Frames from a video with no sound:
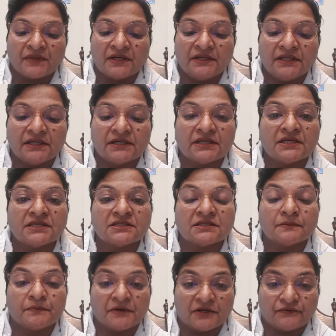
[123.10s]
decreased
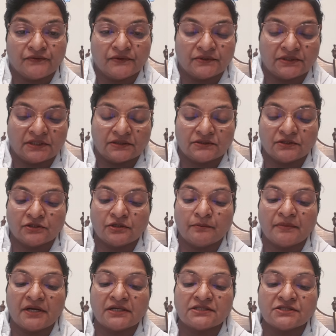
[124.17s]
perfusion. So the
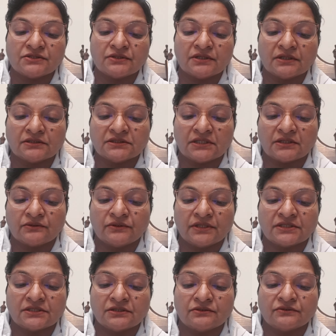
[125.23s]
blood
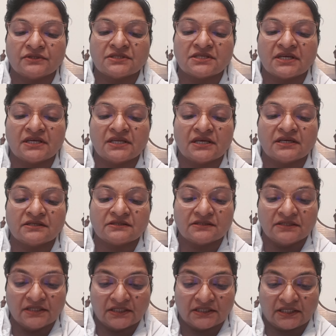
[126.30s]
circulation to this area is
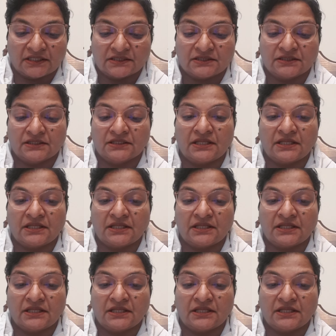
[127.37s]
decreased.